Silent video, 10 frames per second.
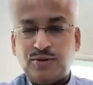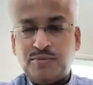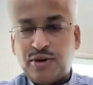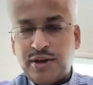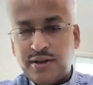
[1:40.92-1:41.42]
Good
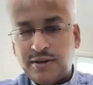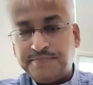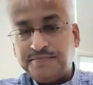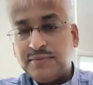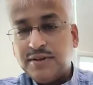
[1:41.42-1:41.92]
morning
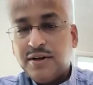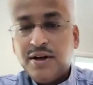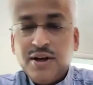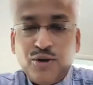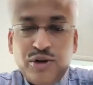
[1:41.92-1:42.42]
and
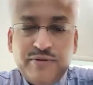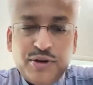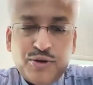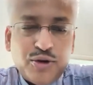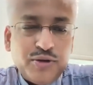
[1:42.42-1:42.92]
good
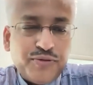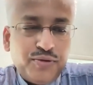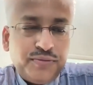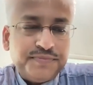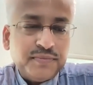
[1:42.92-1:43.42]
evening to all of
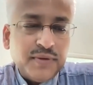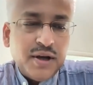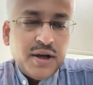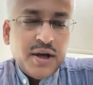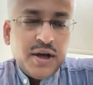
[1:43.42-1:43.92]
you.
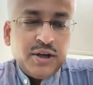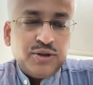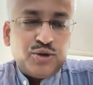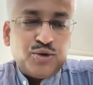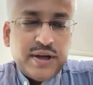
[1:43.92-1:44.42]

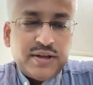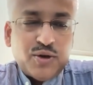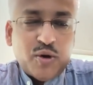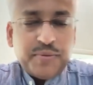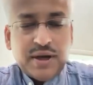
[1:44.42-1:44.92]
So today's
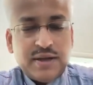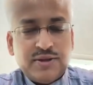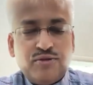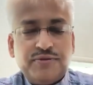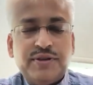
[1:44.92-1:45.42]
topic,
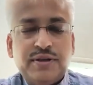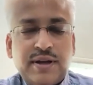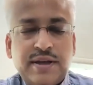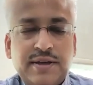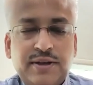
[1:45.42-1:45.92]
as you have
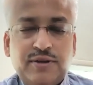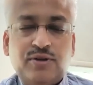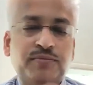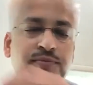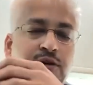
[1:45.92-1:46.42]
seen, I
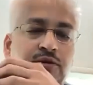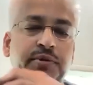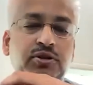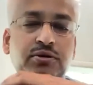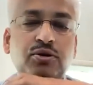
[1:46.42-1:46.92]
will
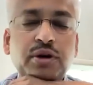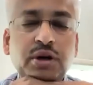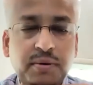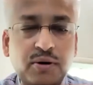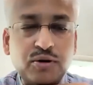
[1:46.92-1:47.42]
be
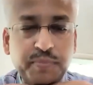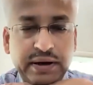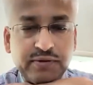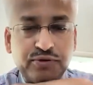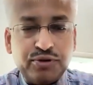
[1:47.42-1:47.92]
talking about
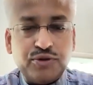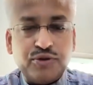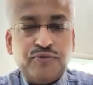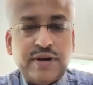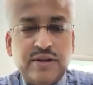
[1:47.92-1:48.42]
metaverse
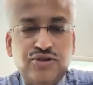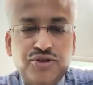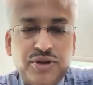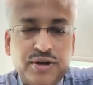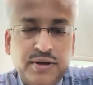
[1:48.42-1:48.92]
of
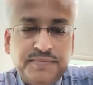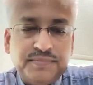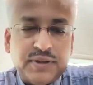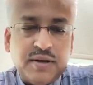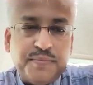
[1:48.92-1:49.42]
engineering
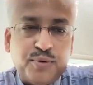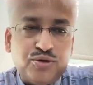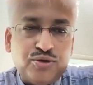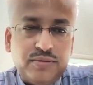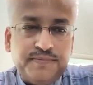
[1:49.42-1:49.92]
and
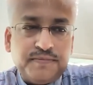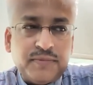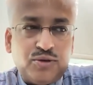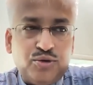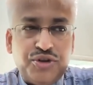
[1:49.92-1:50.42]
approach
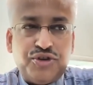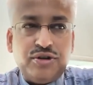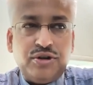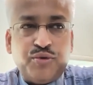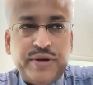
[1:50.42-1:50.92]
to
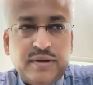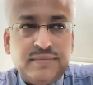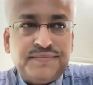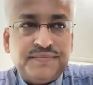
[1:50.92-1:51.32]
digital twin.